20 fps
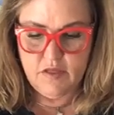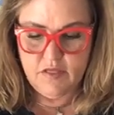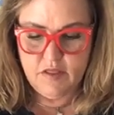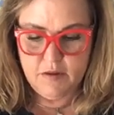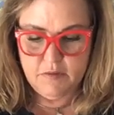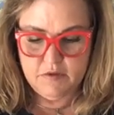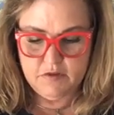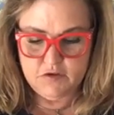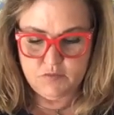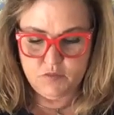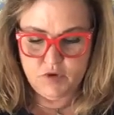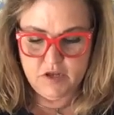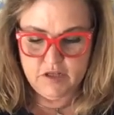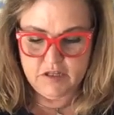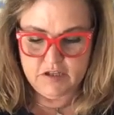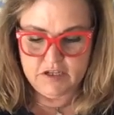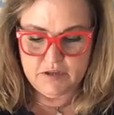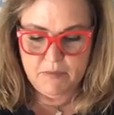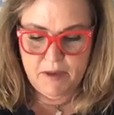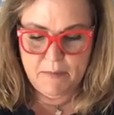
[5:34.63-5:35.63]
And then I'm going to
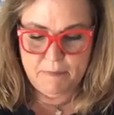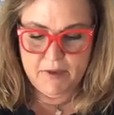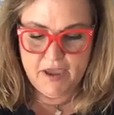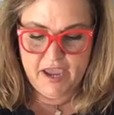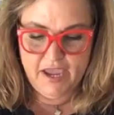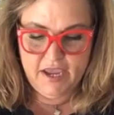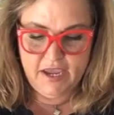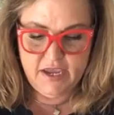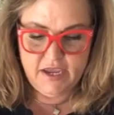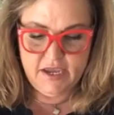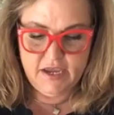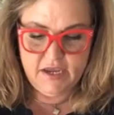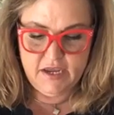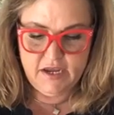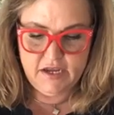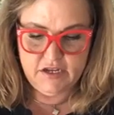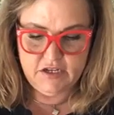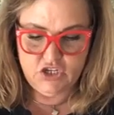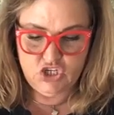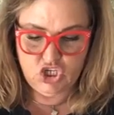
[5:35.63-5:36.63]
sprinkle it to my
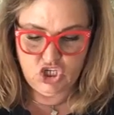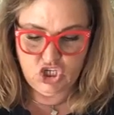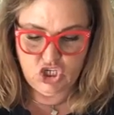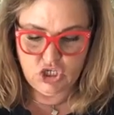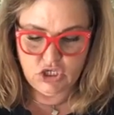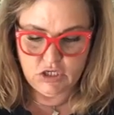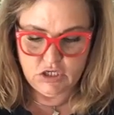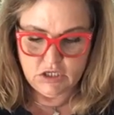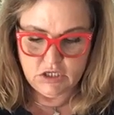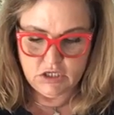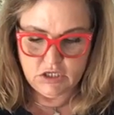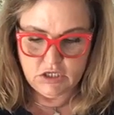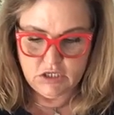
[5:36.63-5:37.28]
page.